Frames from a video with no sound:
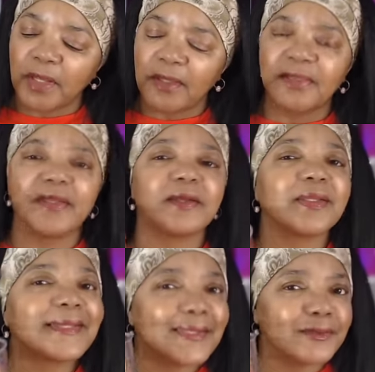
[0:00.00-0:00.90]
they're a
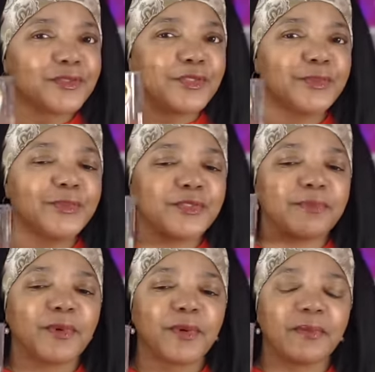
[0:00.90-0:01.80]
little too
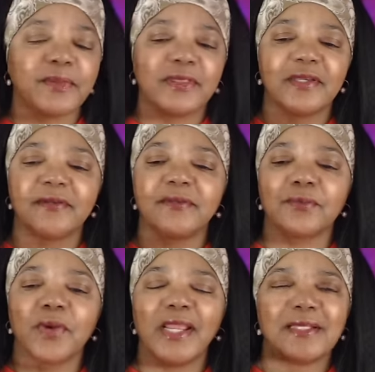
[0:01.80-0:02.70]
small, but they're the
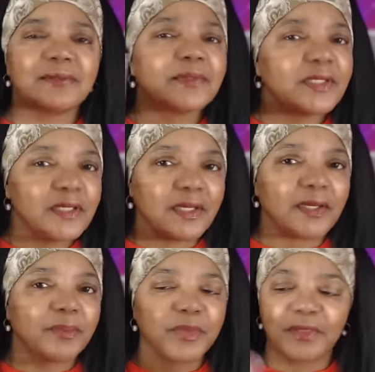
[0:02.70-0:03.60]
right
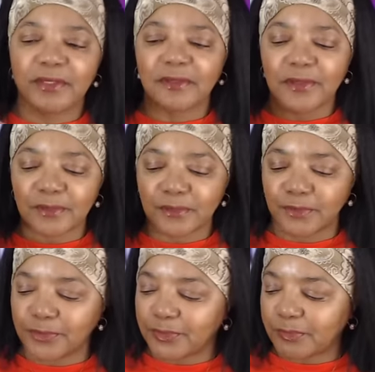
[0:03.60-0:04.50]
look, but they're a little
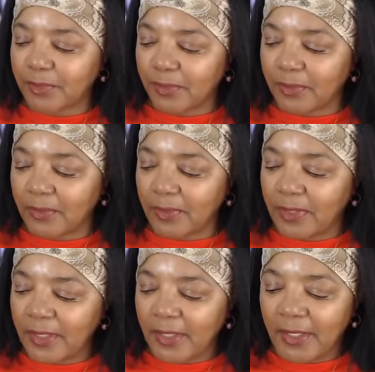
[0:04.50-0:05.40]
too small.
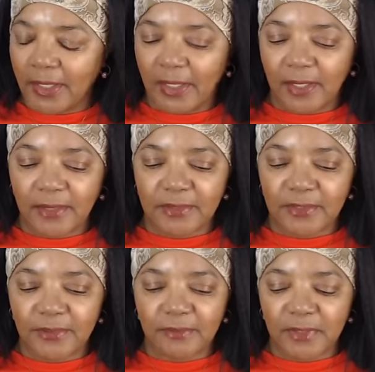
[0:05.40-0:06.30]
And
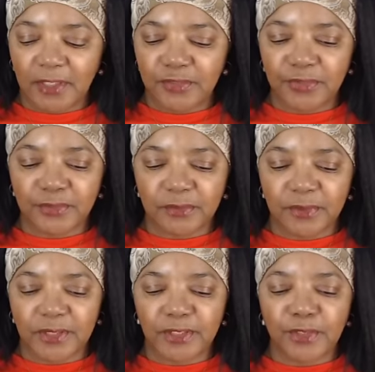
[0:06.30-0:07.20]
so I'm not sure I'm
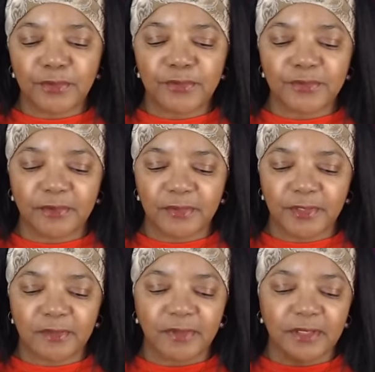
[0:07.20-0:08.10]
going to use them
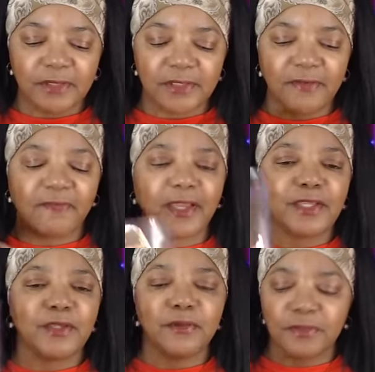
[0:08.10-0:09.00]
there because if I
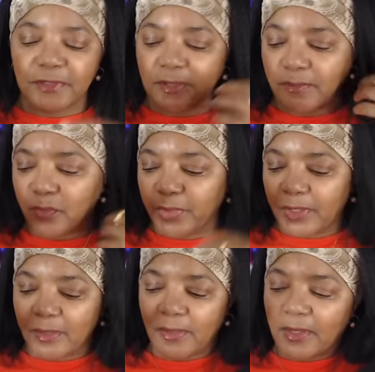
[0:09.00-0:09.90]
use them
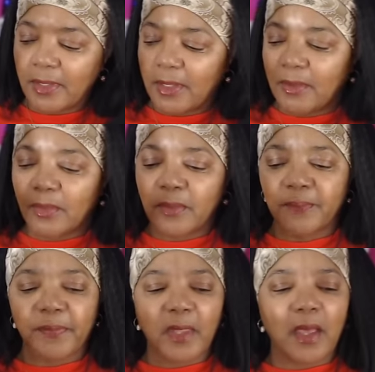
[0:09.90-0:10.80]
where
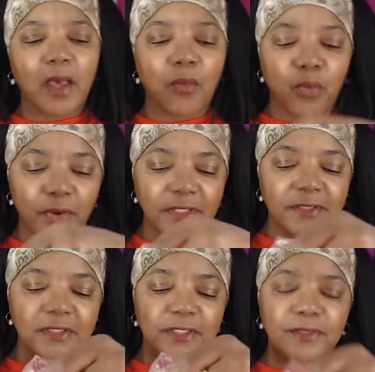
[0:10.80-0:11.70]
I wanted
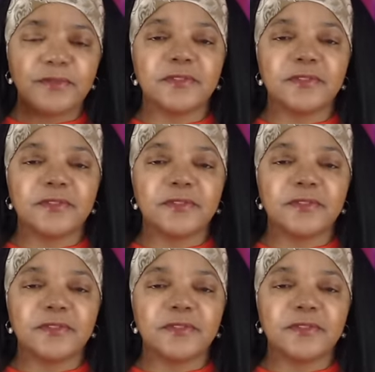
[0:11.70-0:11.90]
to use